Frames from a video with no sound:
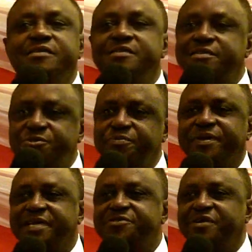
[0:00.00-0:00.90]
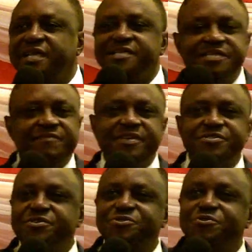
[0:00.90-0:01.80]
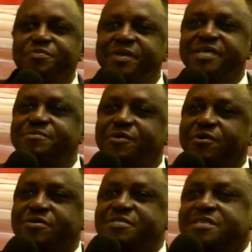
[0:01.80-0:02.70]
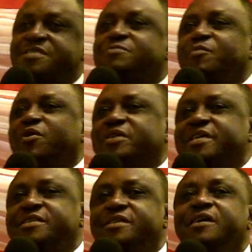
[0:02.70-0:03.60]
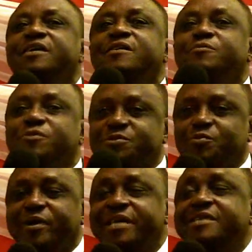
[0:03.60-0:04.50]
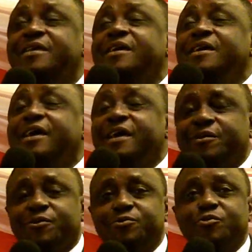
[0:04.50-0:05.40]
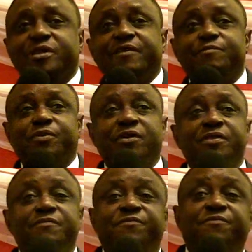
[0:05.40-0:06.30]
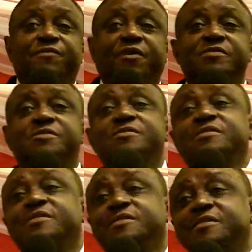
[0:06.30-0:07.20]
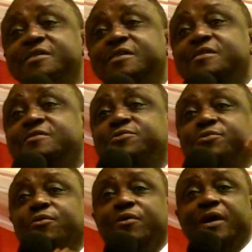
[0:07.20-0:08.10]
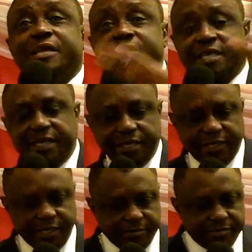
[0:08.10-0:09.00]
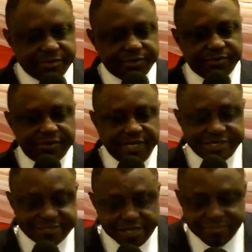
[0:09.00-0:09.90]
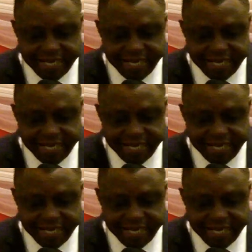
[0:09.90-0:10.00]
the supernatural intervention took place, because this morning was when Herod would have brought him forth to go and kill him. So that same